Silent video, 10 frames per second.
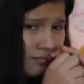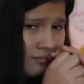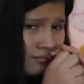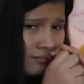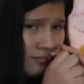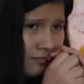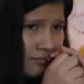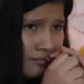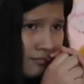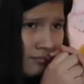
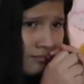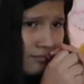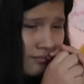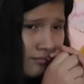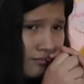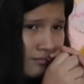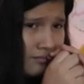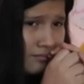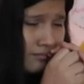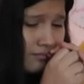
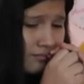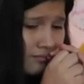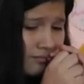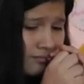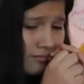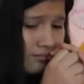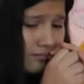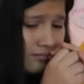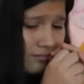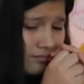
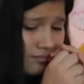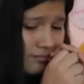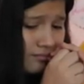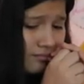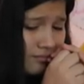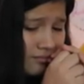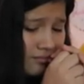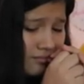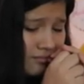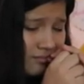
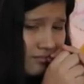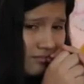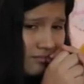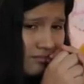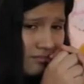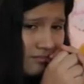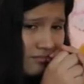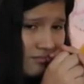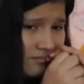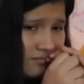
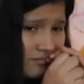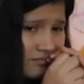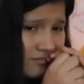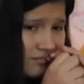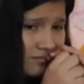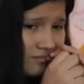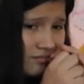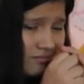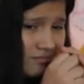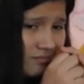
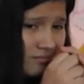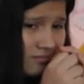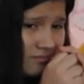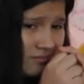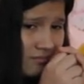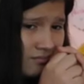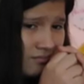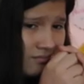(silent)